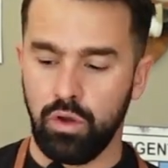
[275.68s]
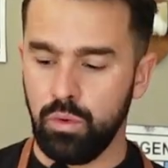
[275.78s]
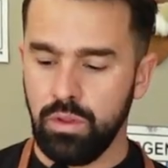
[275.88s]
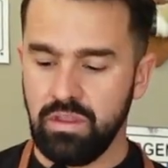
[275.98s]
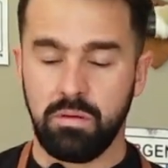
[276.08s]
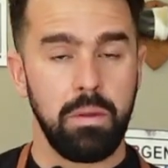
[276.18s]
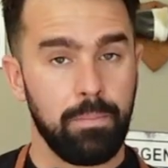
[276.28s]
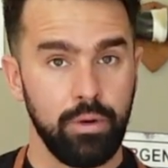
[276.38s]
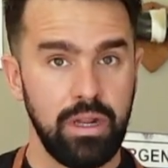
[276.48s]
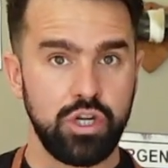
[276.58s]
So it's going
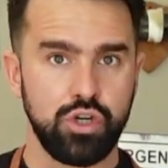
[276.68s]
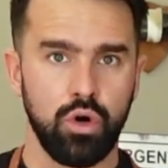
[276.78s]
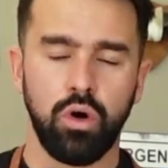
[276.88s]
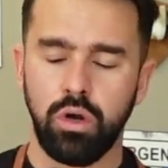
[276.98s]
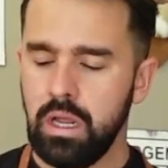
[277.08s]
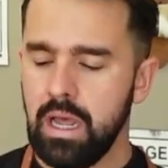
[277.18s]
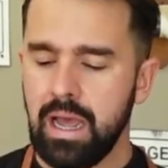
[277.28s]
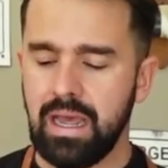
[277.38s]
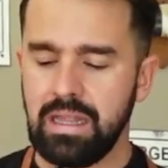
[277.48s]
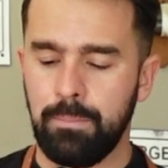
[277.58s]
to be pretty short.
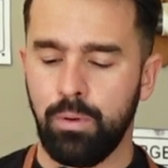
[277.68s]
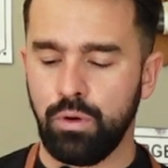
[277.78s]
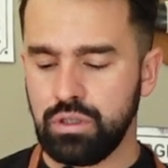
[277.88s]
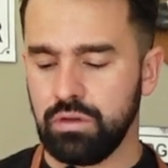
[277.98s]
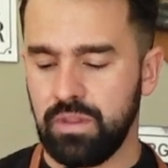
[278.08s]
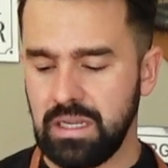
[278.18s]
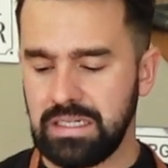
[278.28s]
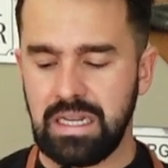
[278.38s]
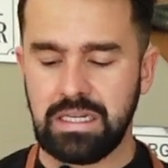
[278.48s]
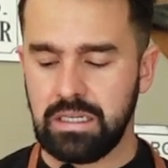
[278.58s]
And the importance of
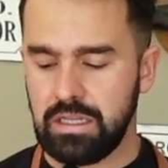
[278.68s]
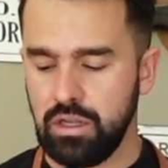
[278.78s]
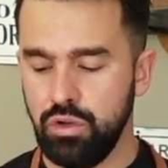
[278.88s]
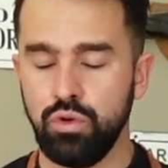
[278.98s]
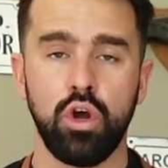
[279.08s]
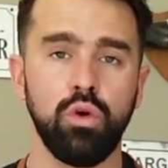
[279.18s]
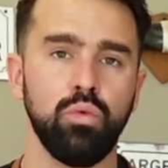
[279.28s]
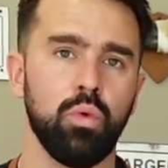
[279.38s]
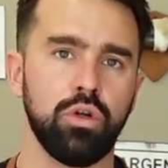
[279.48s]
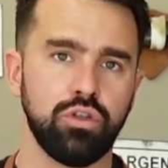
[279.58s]
this is that you
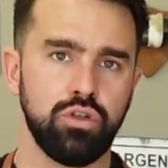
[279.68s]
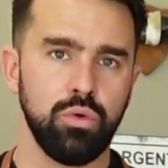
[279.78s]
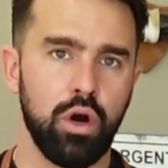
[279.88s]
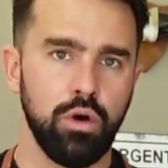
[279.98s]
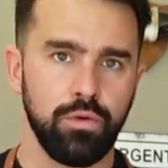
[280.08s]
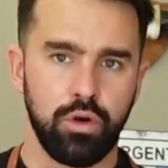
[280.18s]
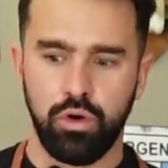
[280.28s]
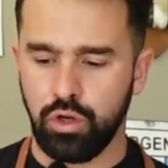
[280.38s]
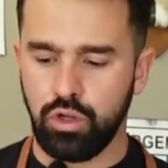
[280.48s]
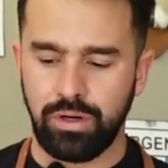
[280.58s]
don't want to
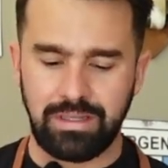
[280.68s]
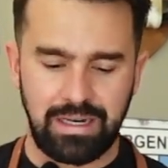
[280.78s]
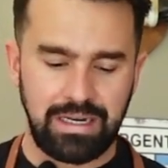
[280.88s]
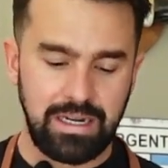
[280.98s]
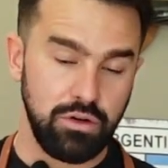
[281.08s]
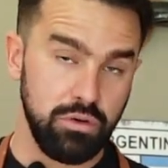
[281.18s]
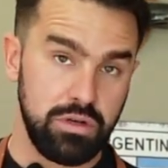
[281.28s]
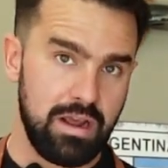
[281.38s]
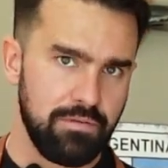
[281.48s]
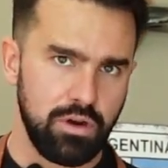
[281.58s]
overcook your entraña, and you
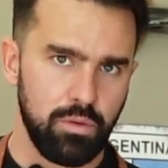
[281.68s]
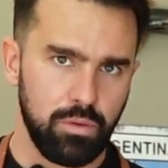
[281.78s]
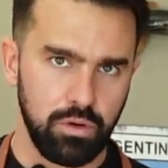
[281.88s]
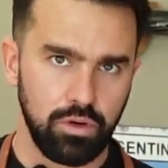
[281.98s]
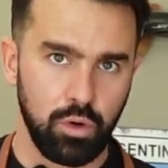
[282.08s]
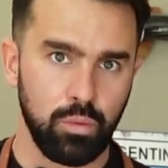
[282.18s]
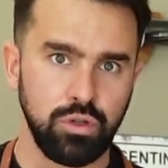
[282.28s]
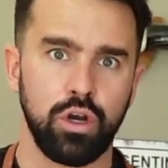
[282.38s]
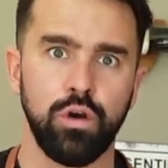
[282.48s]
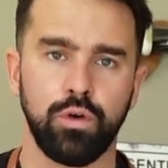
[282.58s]
definitely don't
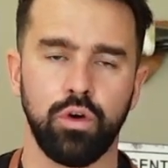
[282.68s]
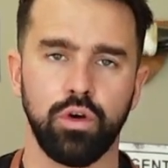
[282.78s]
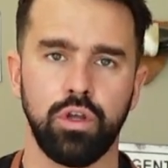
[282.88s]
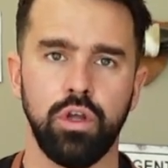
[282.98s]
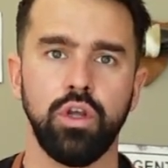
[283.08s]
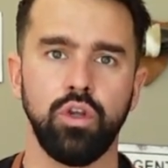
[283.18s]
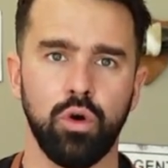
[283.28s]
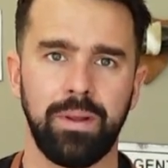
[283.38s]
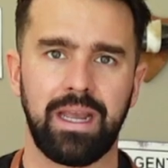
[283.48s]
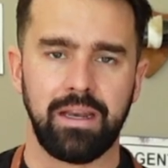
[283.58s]
want to overcook
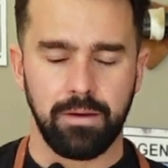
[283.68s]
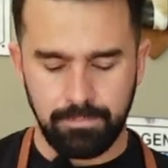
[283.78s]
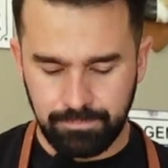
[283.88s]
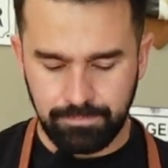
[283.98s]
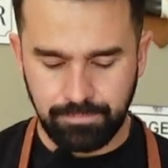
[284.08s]
your picanha.